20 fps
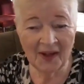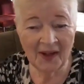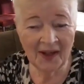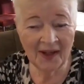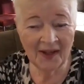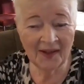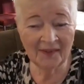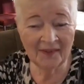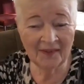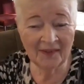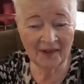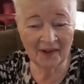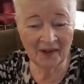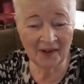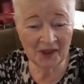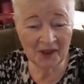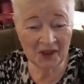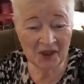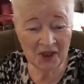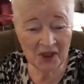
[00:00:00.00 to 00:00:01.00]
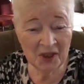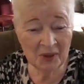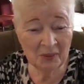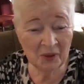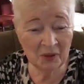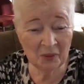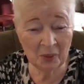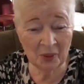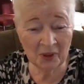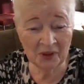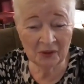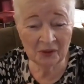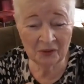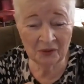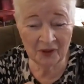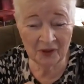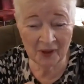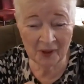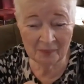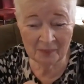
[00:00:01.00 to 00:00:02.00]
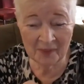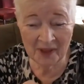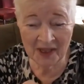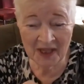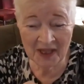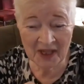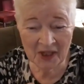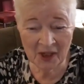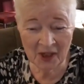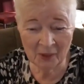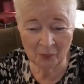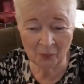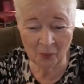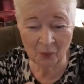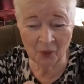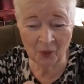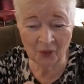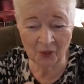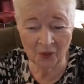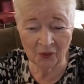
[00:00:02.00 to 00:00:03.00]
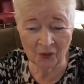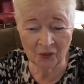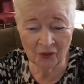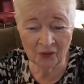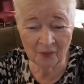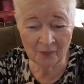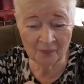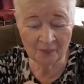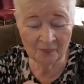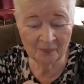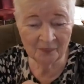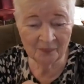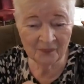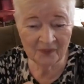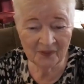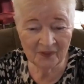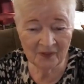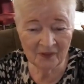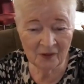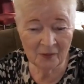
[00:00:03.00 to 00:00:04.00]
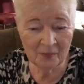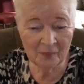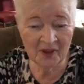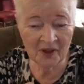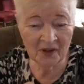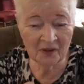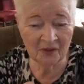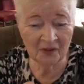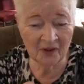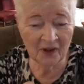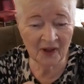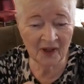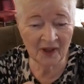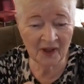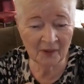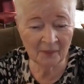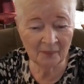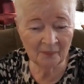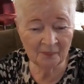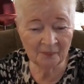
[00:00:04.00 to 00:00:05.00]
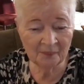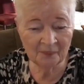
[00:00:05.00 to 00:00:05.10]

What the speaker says: And she was wonderful at making up words, timidified.